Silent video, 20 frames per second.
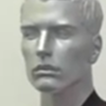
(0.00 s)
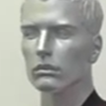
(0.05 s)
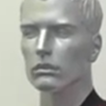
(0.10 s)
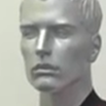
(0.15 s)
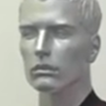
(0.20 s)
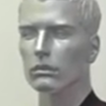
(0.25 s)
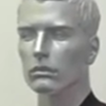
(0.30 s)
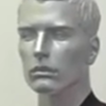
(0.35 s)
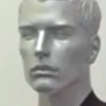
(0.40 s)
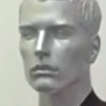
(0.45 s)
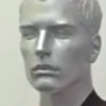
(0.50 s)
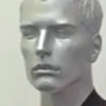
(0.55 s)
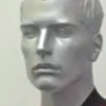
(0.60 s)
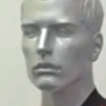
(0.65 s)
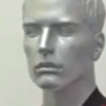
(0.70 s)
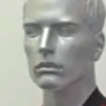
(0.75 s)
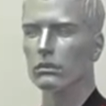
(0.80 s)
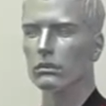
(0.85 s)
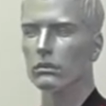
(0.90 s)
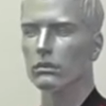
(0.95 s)

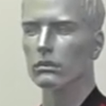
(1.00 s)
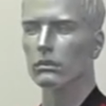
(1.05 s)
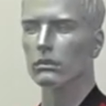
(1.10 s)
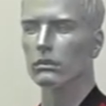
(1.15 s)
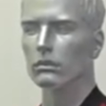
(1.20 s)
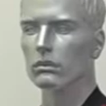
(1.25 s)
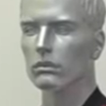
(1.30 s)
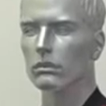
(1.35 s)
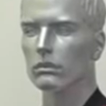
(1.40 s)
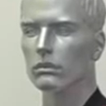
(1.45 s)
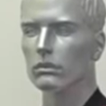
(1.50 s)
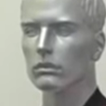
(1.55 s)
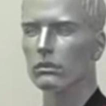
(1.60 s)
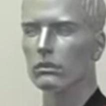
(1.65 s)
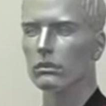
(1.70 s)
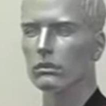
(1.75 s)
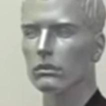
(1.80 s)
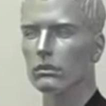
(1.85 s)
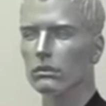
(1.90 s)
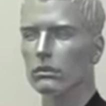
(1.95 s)

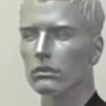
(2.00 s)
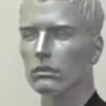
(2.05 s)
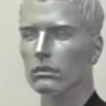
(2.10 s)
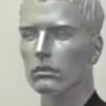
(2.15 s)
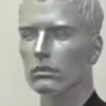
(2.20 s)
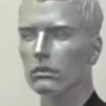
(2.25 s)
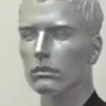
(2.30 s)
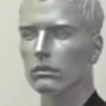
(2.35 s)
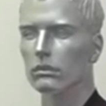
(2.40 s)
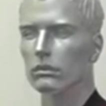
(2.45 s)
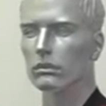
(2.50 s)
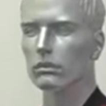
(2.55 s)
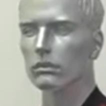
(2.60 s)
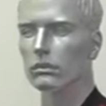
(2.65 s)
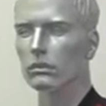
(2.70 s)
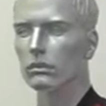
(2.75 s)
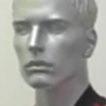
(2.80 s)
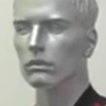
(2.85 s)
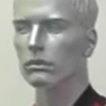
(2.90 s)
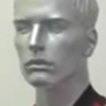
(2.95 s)

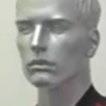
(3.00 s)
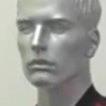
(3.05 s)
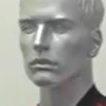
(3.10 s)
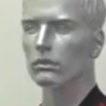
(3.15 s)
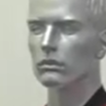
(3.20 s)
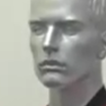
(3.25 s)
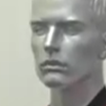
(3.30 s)
(silent)